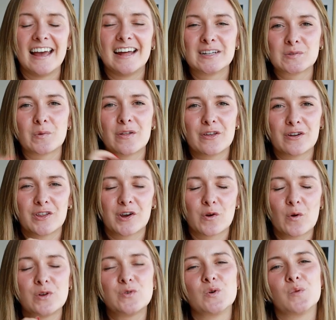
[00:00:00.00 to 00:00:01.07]
it's whether they're
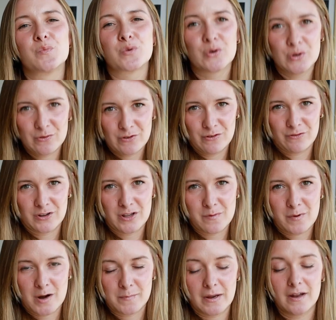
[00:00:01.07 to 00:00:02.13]
going to approve you for the
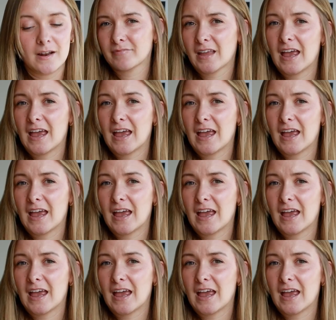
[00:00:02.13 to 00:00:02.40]
apartment.